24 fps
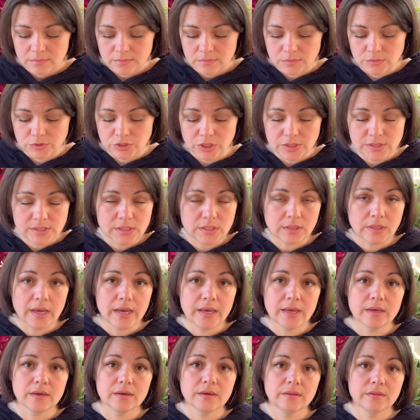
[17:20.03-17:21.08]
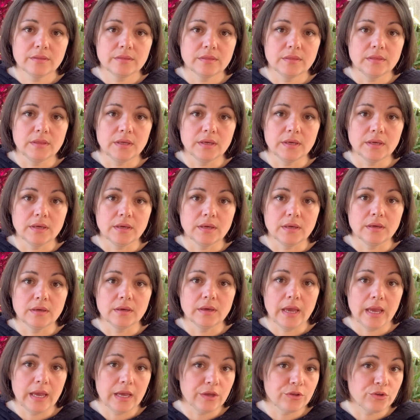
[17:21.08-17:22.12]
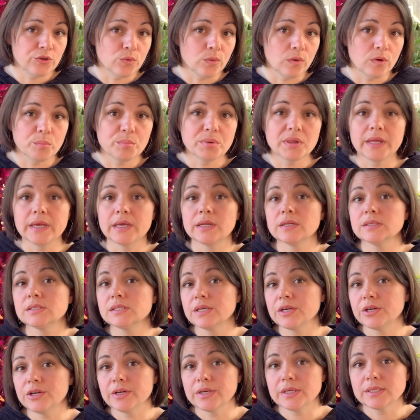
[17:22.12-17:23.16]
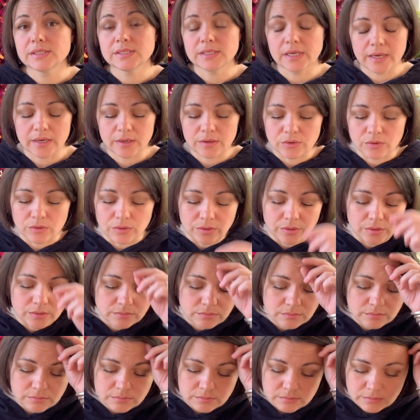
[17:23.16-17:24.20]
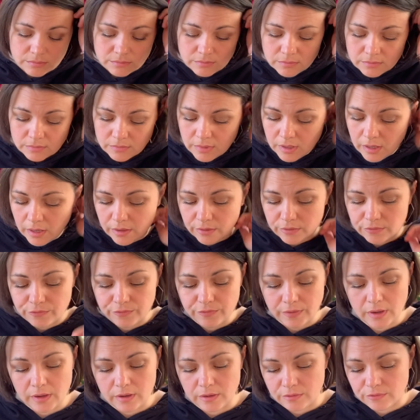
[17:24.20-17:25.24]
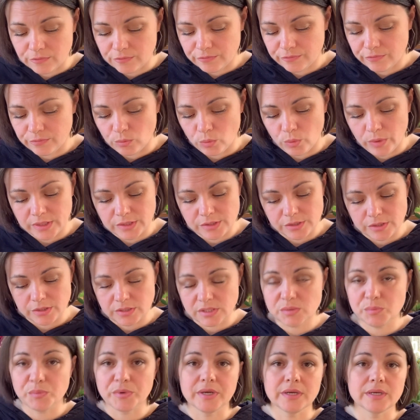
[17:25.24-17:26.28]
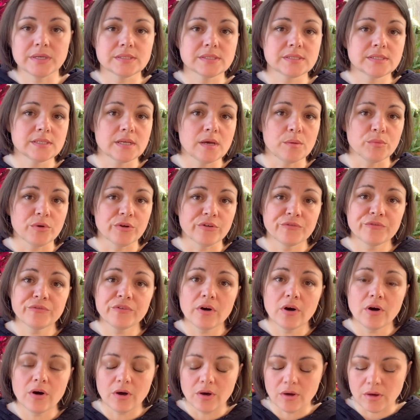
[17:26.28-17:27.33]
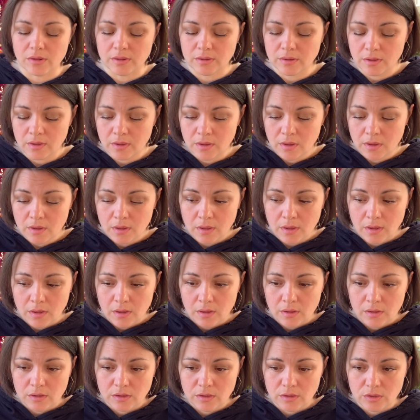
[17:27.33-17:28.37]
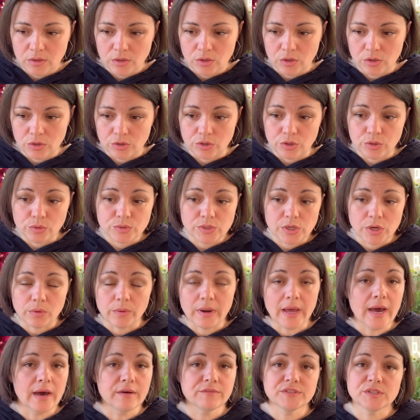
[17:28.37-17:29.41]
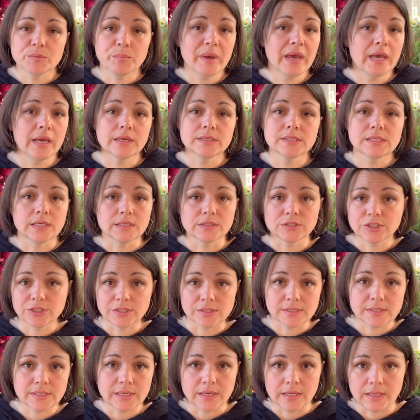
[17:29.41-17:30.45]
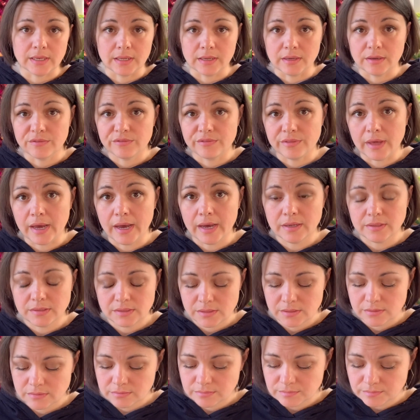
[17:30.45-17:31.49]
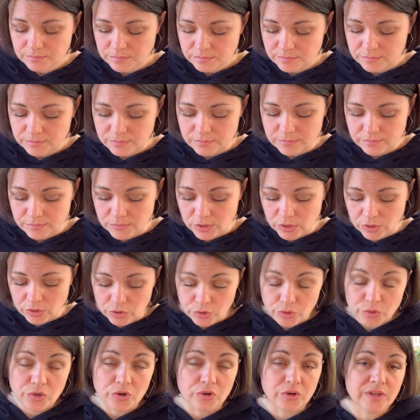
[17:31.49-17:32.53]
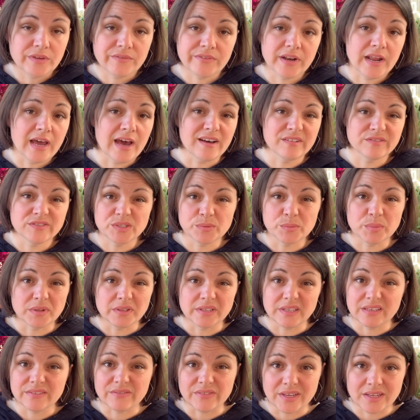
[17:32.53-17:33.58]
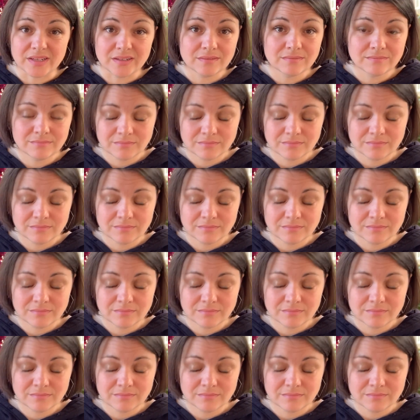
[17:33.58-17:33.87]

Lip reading: Just like the annual planetary cycle of winter, spring, summer, fall, you don't have to pay attention to any of that. You don't even have to believe it.